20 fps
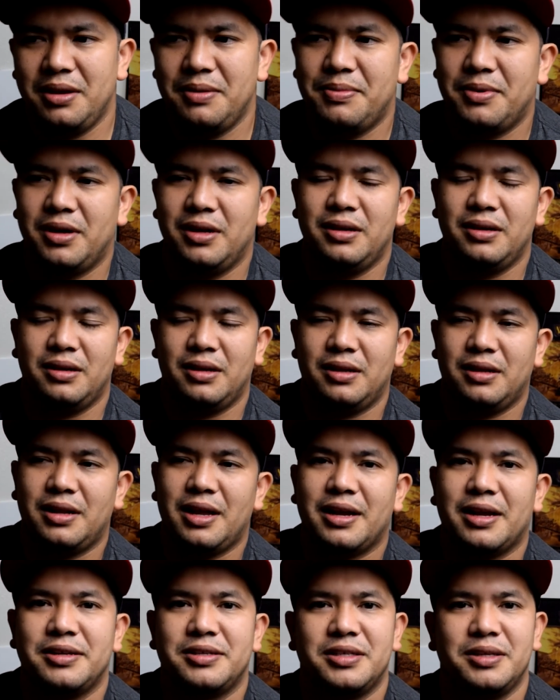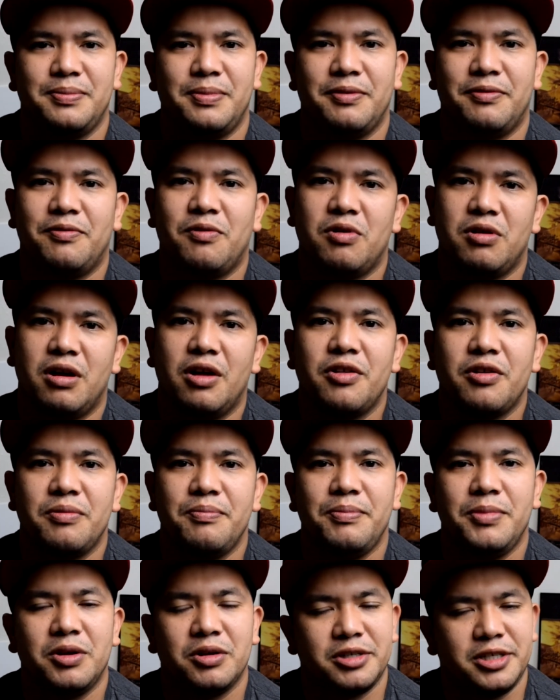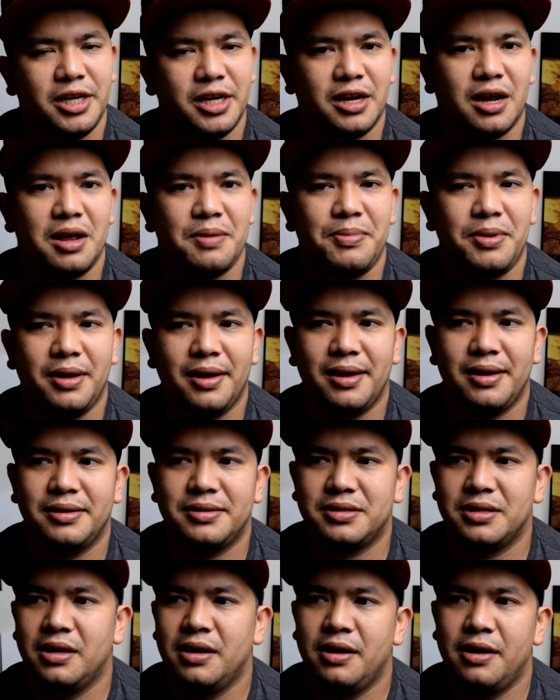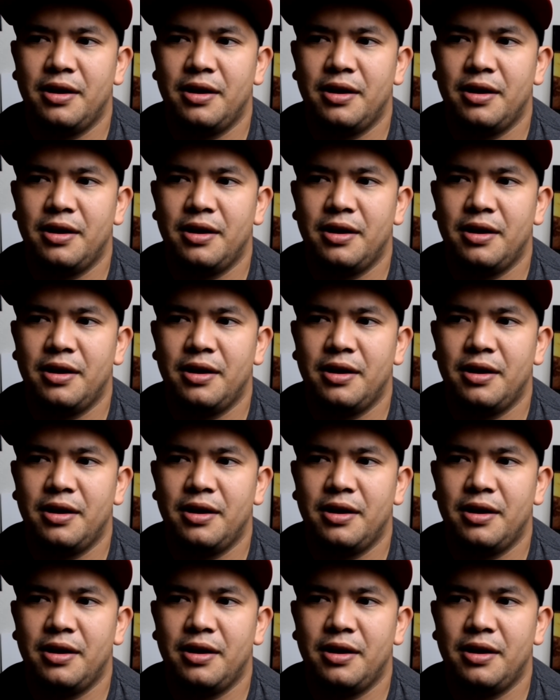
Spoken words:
But like I said before, in other milkshake IPAs,